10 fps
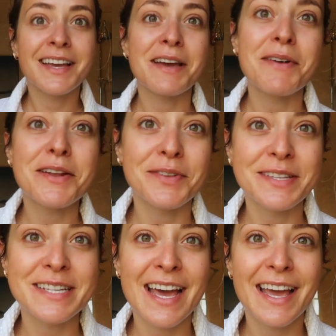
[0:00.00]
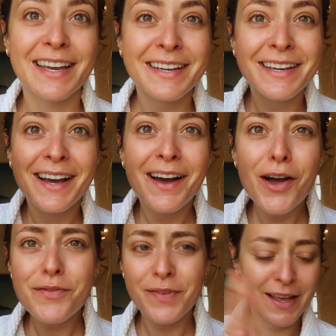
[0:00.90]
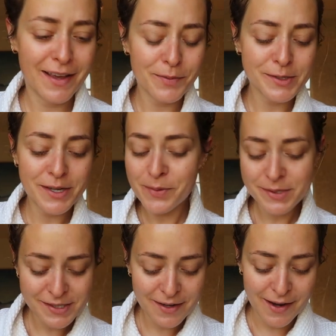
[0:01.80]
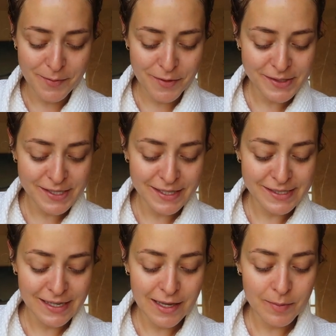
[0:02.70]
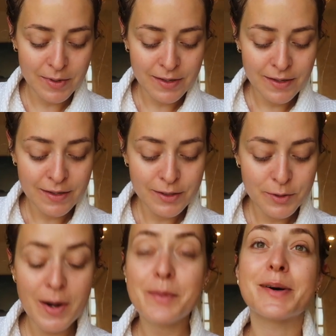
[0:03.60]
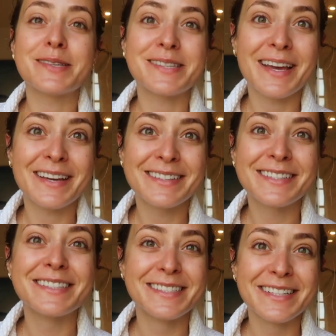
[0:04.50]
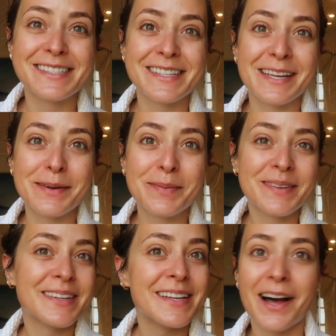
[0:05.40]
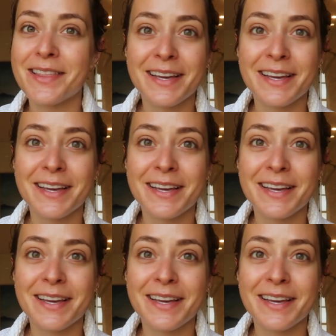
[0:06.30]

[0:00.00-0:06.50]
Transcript: get ready for the day. Hopefully, what's the time? River's still asleep. 20 past eight, she's still asleep. I